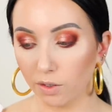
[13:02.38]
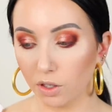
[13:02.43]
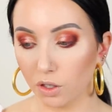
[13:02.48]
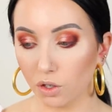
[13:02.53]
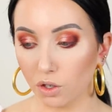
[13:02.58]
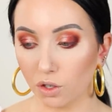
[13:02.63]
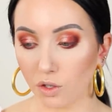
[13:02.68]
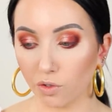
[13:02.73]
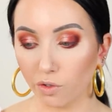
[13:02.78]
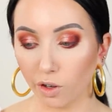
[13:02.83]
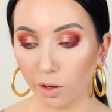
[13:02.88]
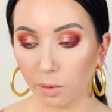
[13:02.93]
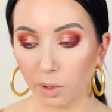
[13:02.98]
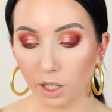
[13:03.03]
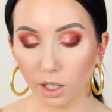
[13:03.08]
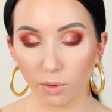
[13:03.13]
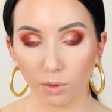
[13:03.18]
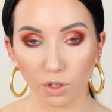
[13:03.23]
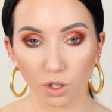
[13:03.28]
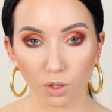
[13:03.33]
Physicians
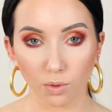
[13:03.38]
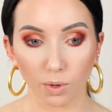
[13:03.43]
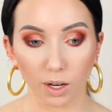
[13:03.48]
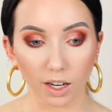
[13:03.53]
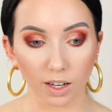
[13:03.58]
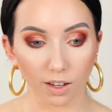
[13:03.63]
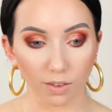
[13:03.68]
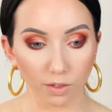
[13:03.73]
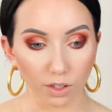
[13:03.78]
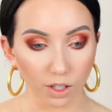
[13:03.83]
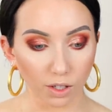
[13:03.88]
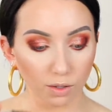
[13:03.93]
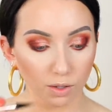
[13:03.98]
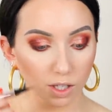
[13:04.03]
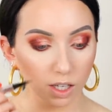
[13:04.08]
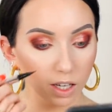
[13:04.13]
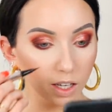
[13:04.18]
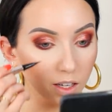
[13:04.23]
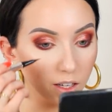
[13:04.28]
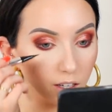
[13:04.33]
Formula, which is why I never use
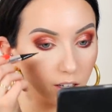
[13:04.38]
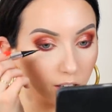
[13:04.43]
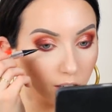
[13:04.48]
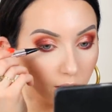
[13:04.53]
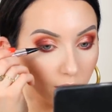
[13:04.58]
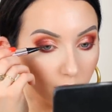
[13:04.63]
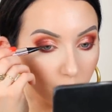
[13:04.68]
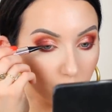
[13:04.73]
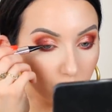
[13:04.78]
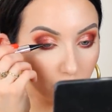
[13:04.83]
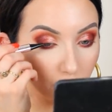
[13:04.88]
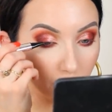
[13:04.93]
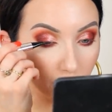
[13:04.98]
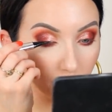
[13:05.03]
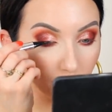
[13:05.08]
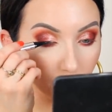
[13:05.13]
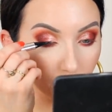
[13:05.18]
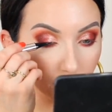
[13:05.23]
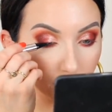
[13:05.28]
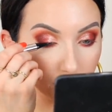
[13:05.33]
it. But
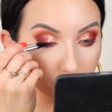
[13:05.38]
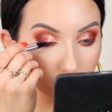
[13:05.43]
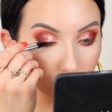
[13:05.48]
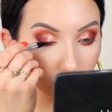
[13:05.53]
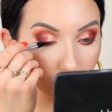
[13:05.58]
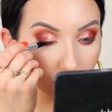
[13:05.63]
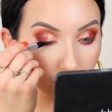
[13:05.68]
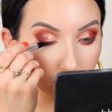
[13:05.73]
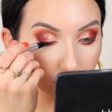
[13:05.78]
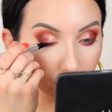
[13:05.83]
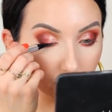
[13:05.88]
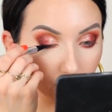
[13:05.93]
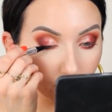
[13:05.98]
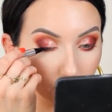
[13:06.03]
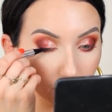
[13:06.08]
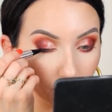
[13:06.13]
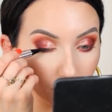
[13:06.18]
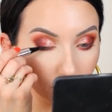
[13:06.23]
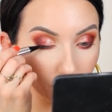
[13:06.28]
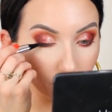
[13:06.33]
let's go in
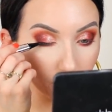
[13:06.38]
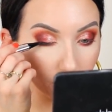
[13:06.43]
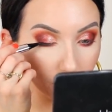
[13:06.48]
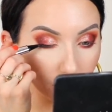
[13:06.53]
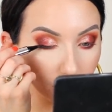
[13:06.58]
today.